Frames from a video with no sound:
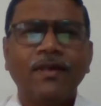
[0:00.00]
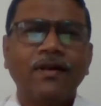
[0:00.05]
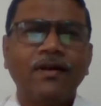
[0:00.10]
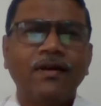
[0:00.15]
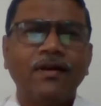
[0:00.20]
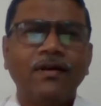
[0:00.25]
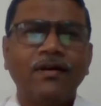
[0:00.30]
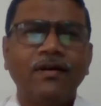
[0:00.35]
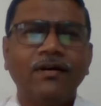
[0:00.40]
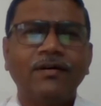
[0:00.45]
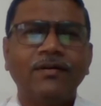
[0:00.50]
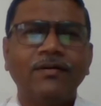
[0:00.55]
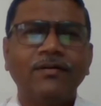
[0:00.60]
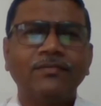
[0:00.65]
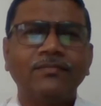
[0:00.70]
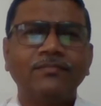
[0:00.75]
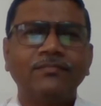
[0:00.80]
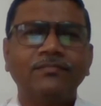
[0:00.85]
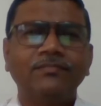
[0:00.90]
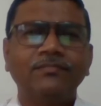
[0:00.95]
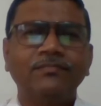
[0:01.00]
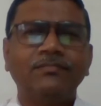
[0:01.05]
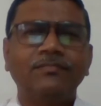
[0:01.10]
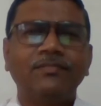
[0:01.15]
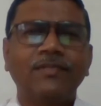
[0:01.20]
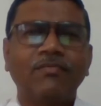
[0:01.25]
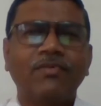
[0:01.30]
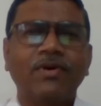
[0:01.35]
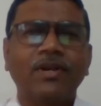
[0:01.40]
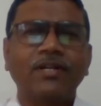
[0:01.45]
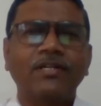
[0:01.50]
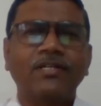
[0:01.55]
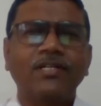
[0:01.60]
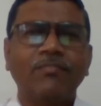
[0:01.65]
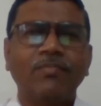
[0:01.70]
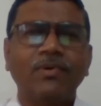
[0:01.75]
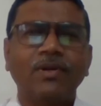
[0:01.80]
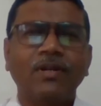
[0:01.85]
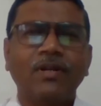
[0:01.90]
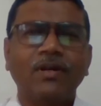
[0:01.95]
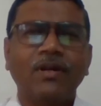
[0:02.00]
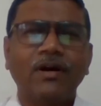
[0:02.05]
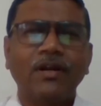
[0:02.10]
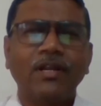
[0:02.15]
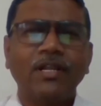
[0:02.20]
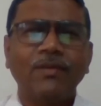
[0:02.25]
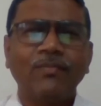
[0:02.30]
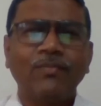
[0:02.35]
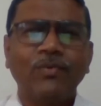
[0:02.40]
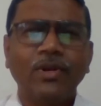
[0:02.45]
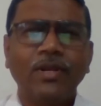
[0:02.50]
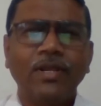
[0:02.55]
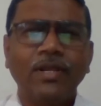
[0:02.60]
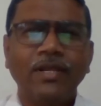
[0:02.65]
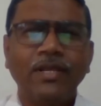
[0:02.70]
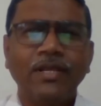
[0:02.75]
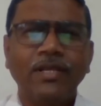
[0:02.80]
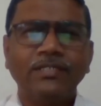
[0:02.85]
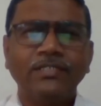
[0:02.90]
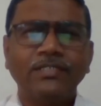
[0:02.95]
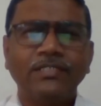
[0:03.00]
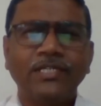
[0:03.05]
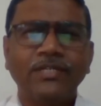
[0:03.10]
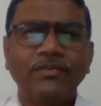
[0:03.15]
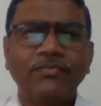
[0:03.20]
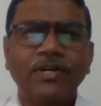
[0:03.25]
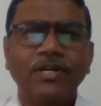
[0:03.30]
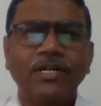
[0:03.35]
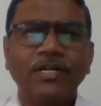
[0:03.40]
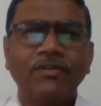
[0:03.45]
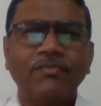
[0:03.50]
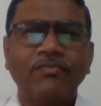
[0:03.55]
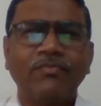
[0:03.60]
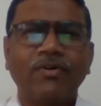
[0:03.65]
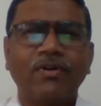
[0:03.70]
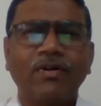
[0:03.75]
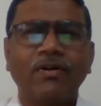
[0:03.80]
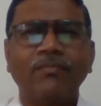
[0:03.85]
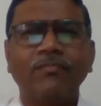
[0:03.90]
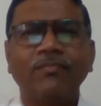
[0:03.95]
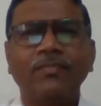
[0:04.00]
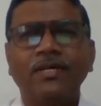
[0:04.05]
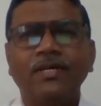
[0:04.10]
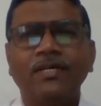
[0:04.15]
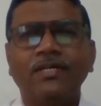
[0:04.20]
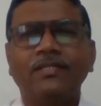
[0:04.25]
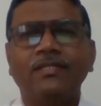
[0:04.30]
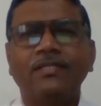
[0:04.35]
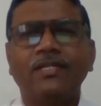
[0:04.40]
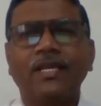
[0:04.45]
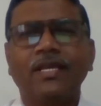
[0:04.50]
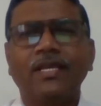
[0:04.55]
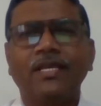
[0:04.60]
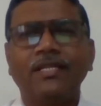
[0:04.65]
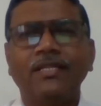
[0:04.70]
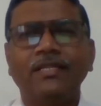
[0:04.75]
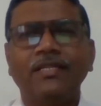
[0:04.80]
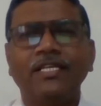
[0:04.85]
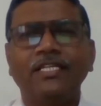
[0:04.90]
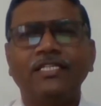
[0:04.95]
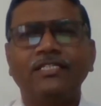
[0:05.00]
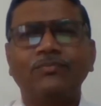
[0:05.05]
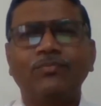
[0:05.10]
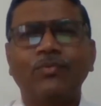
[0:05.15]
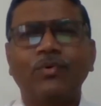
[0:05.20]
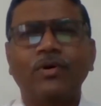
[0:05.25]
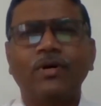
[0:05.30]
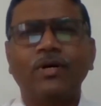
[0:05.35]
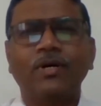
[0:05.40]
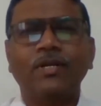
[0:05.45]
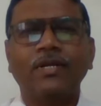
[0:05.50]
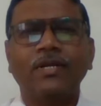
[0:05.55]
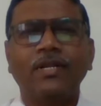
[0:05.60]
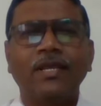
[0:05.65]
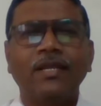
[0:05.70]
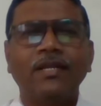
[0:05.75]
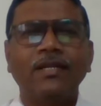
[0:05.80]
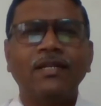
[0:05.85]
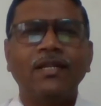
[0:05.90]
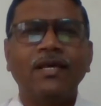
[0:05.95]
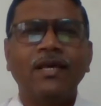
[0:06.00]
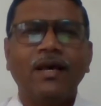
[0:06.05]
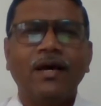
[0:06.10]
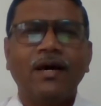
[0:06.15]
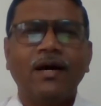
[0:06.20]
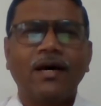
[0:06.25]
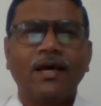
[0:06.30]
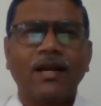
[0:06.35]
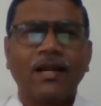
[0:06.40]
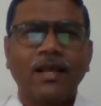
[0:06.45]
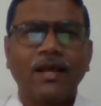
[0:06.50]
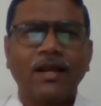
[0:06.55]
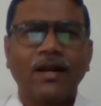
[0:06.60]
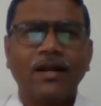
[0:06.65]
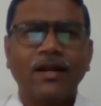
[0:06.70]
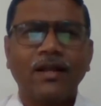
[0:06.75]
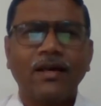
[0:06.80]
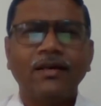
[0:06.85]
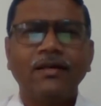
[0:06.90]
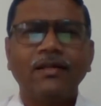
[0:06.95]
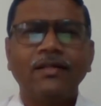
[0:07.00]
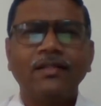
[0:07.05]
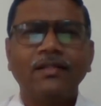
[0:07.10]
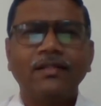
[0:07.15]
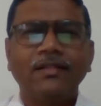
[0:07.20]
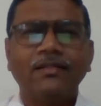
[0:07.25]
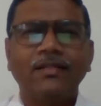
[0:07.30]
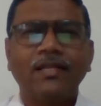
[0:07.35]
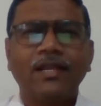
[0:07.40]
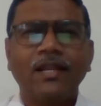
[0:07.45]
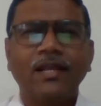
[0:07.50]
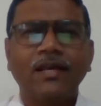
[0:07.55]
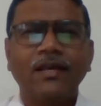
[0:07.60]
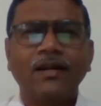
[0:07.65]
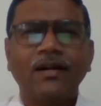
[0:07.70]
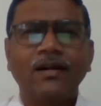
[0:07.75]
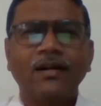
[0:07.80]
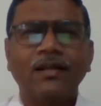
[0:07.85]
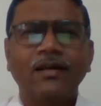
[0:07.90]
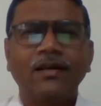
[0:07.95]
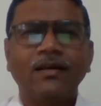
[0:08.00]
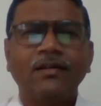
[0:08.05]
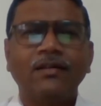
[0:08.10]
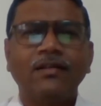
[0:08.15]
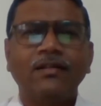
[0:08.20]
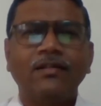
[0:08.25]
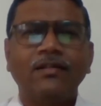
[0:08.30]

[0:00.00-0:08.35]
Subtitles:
For example, Khari Boli is different from the Hindi spoken in Haryana, Telangana.